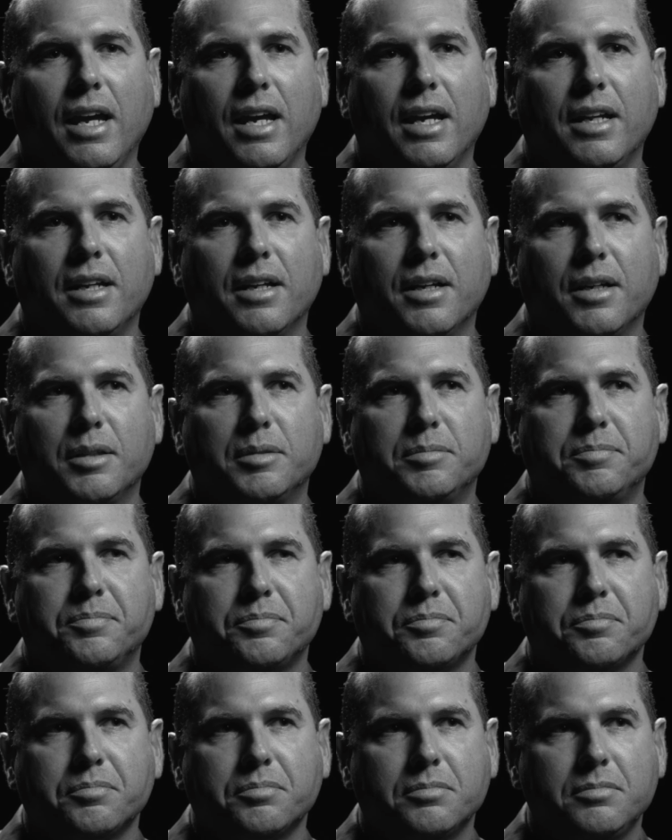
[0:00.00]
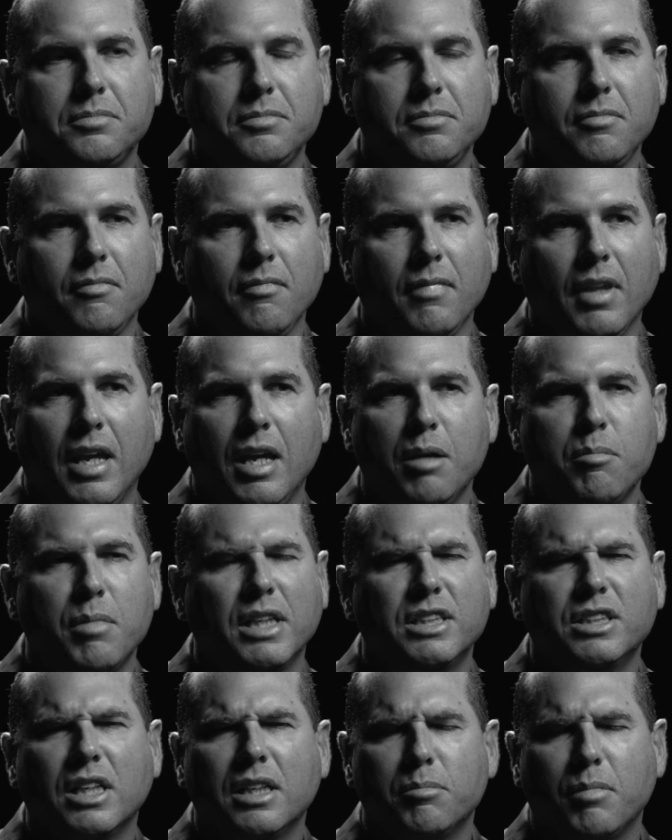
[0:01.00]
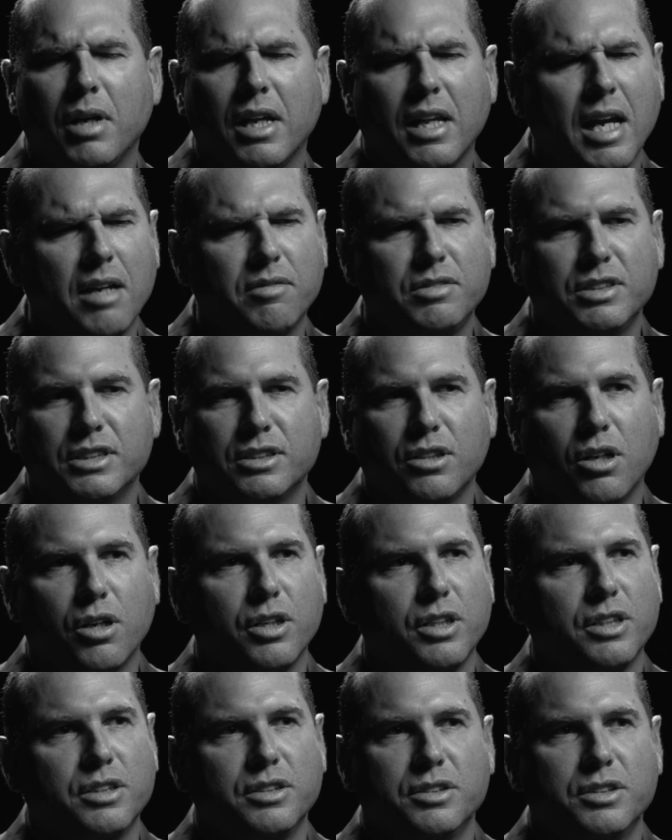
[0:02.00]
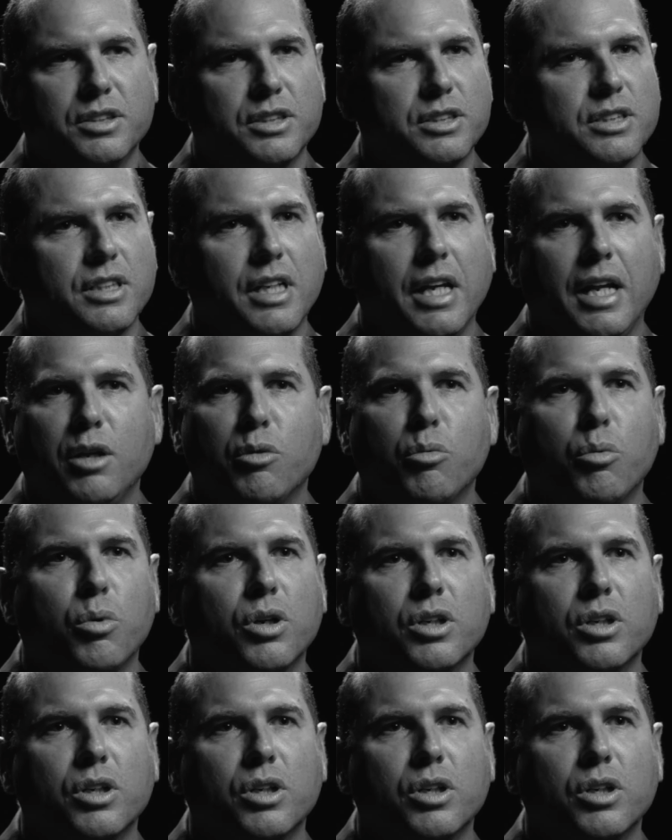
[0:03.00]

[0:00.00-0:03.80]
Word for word: And uh, and my, my life just started just getting